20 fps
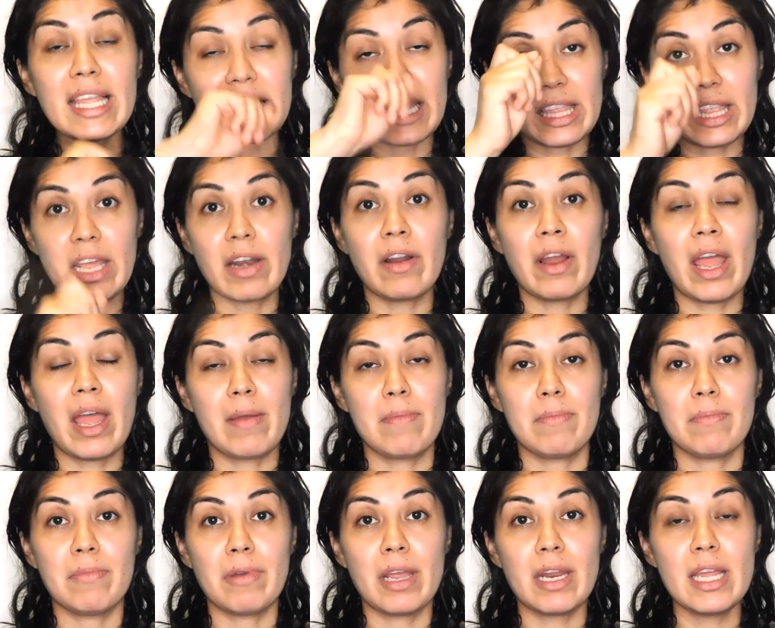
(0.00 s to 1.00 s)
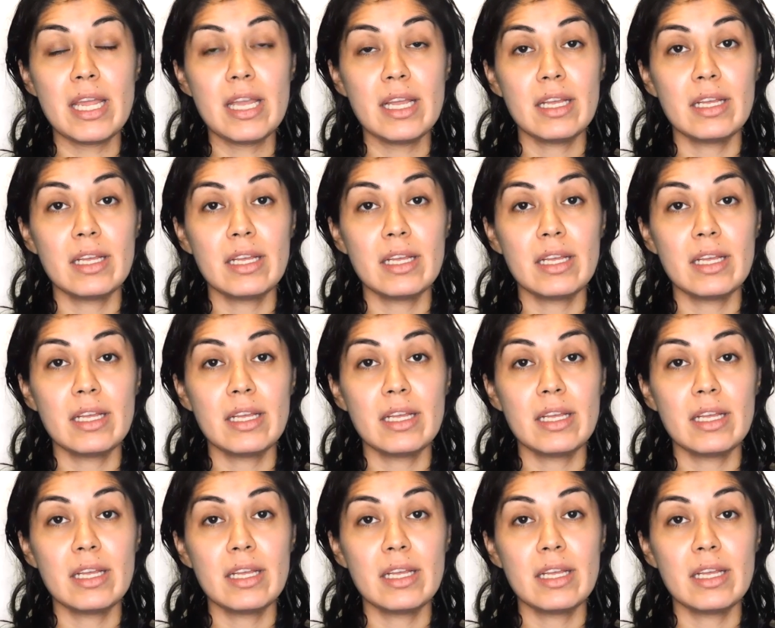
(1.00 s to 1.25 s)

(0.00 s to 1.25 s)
the letter M. Ready?